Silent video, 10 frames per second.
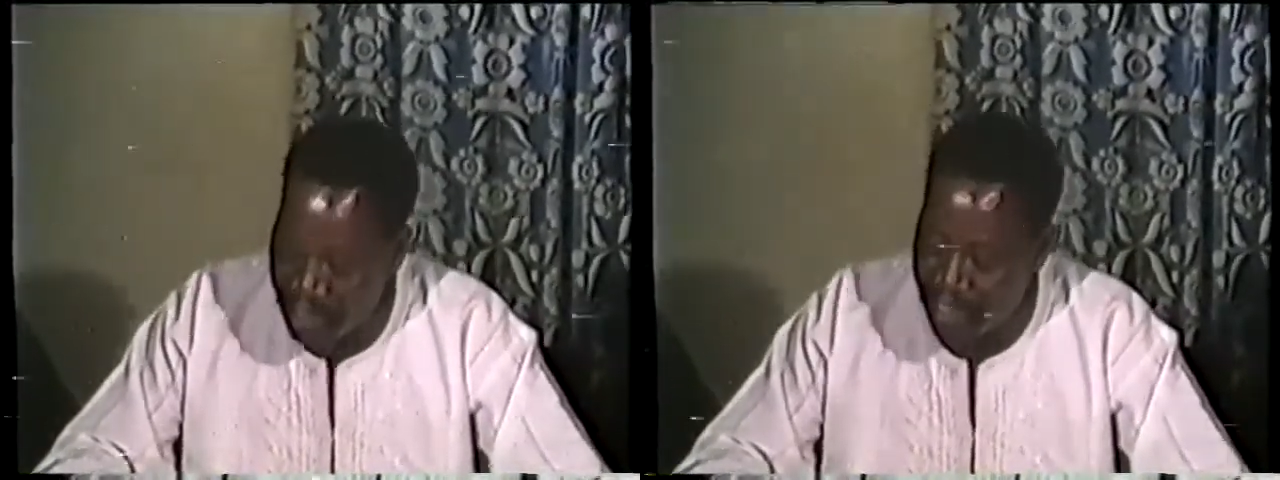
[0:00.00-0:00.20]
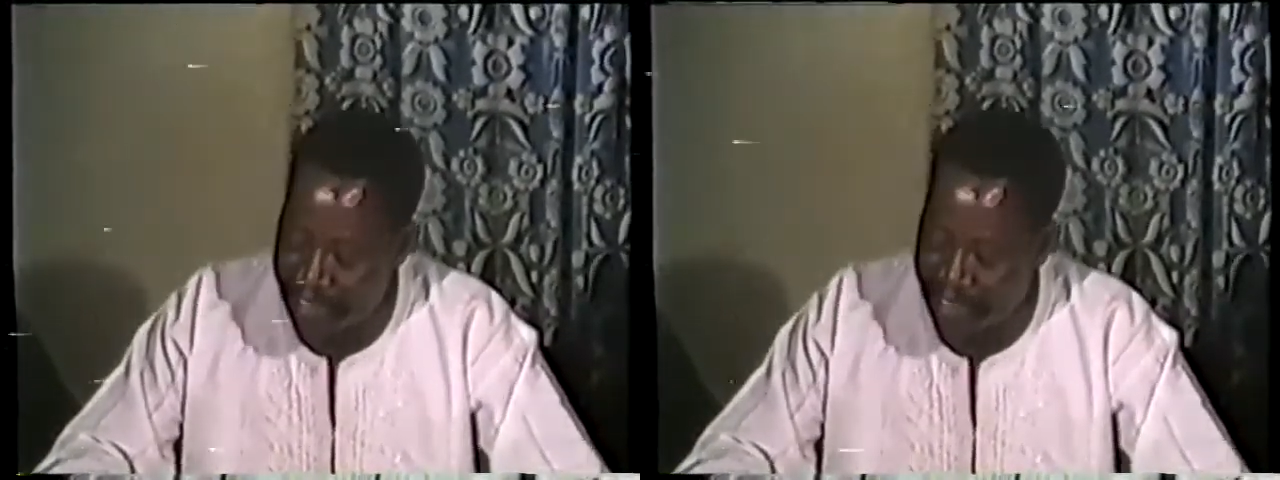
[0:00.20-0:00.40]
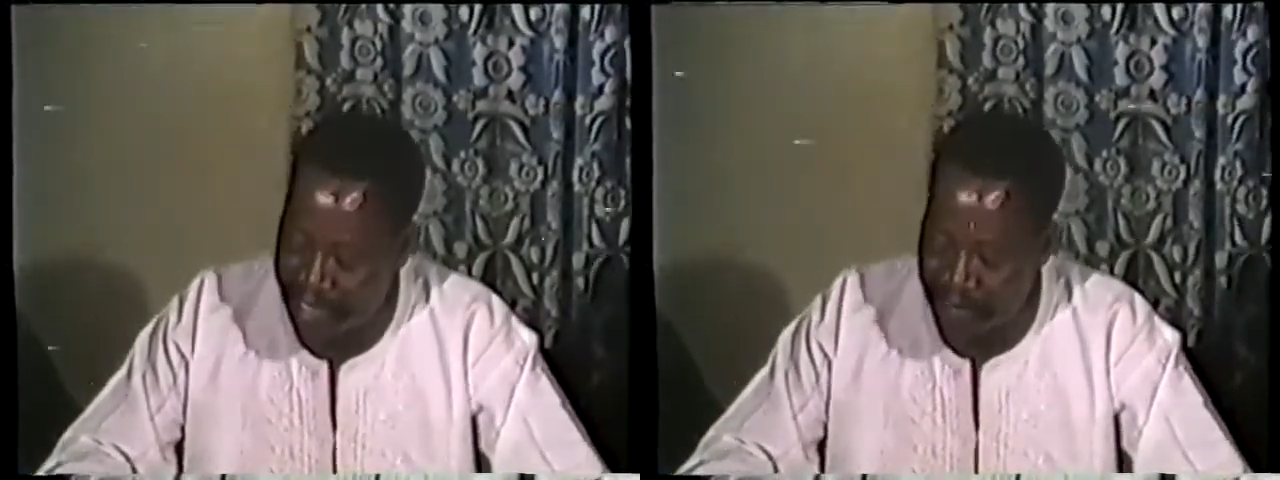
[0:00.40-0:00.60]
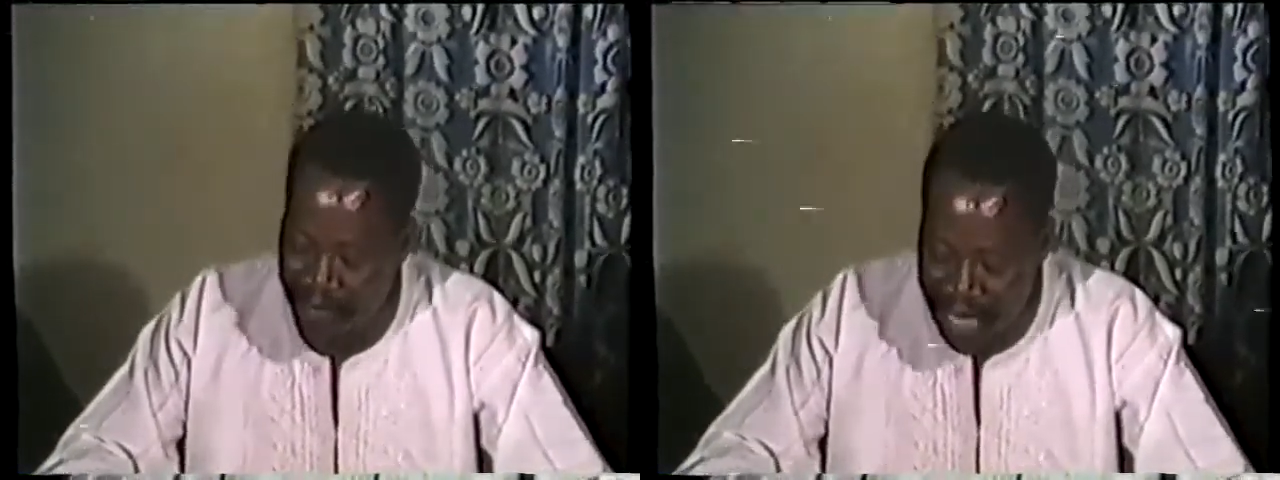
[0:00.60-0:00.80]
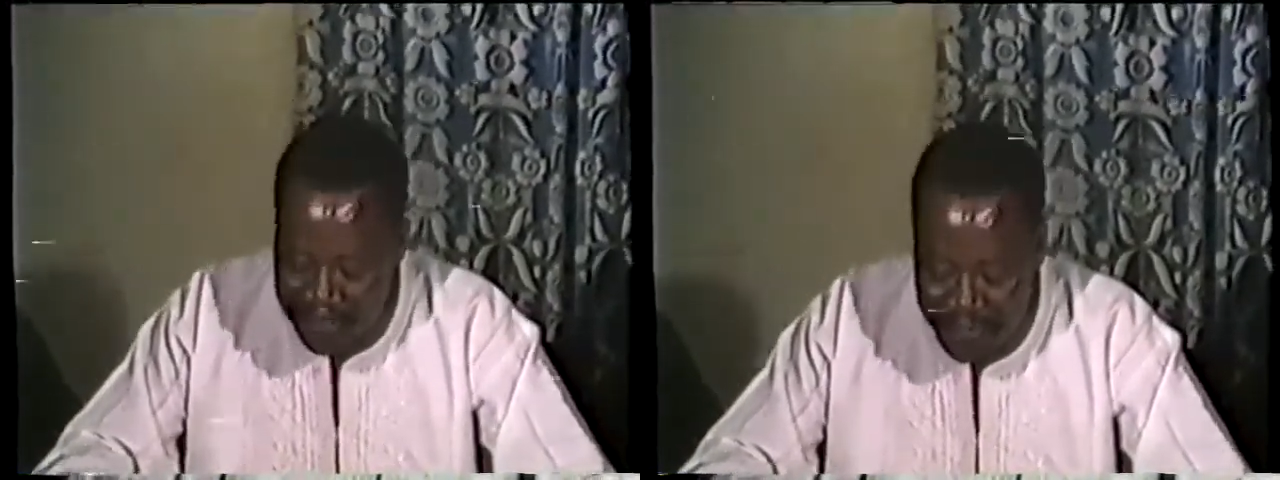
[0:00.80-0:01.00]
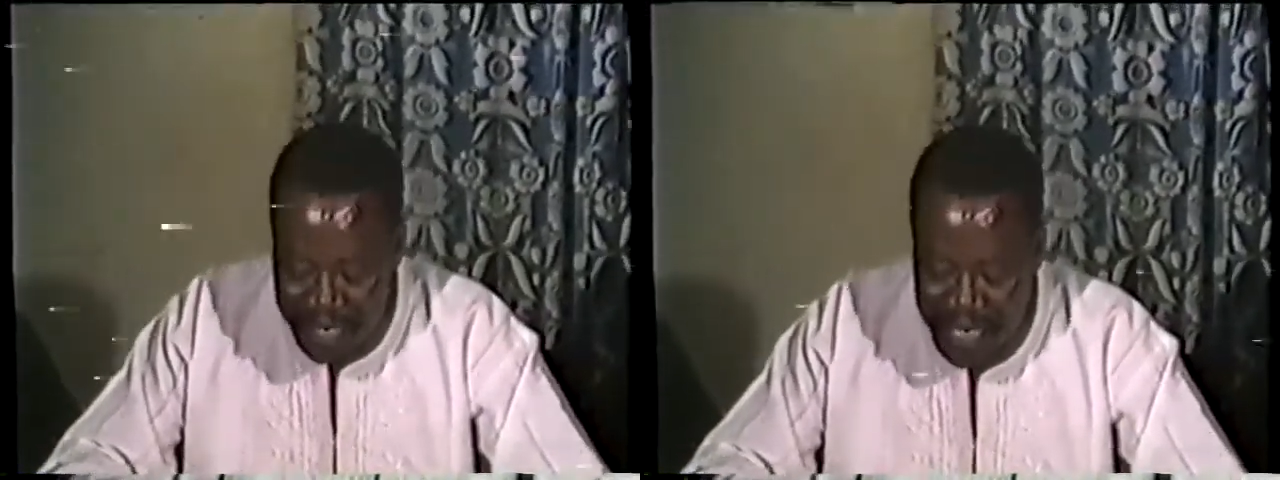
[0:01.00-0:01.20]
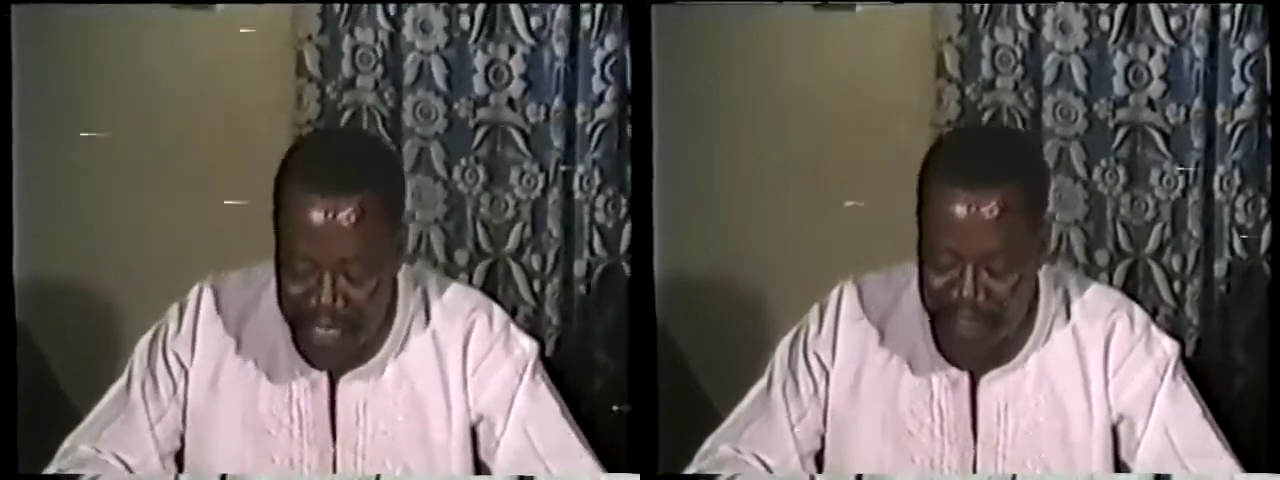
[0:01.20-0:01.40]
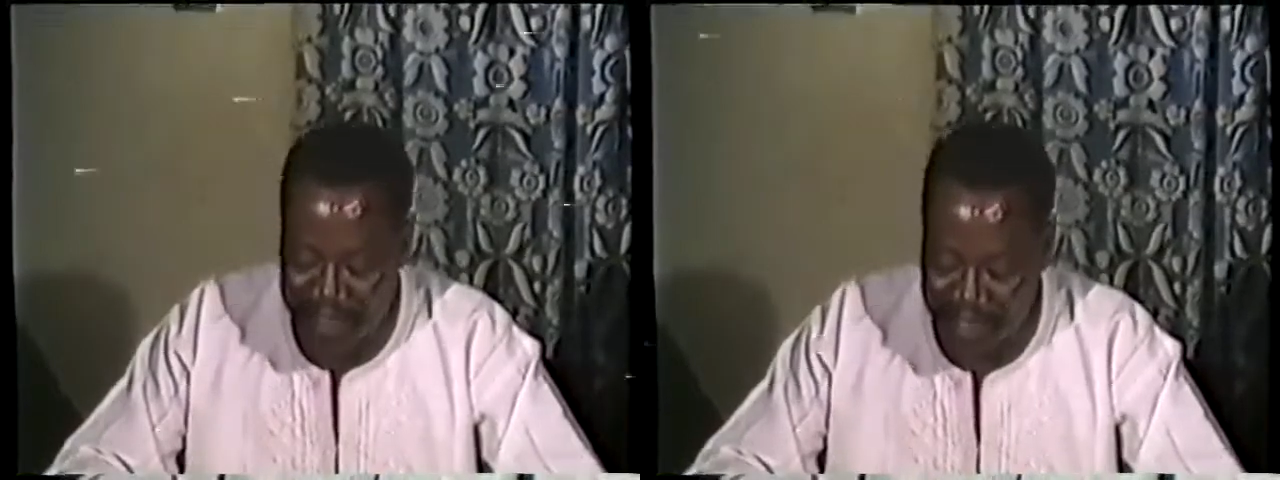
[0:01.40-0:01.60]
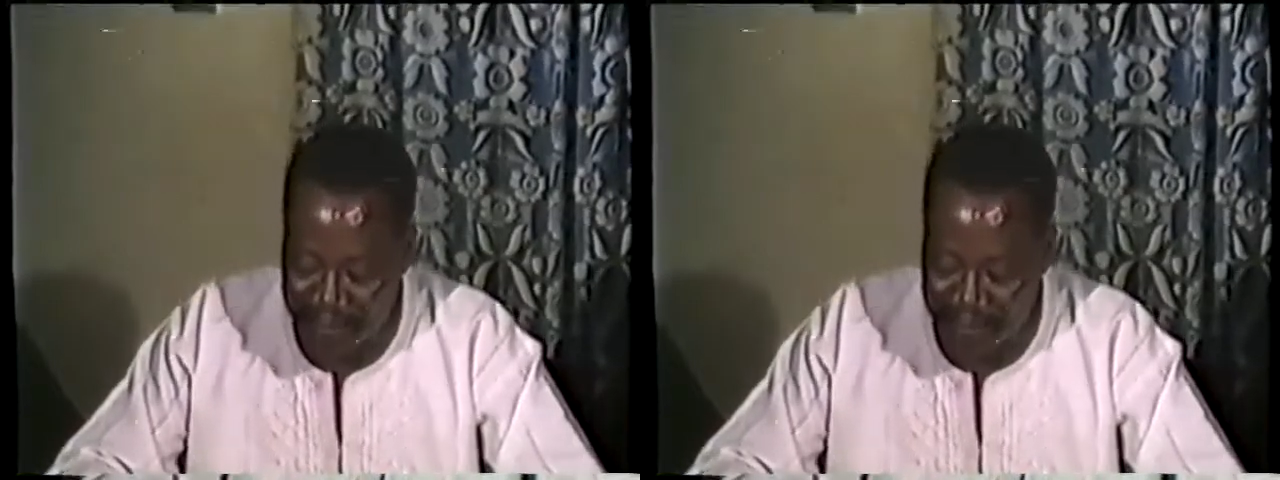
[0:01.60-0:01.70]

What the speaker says: is that Biafra is still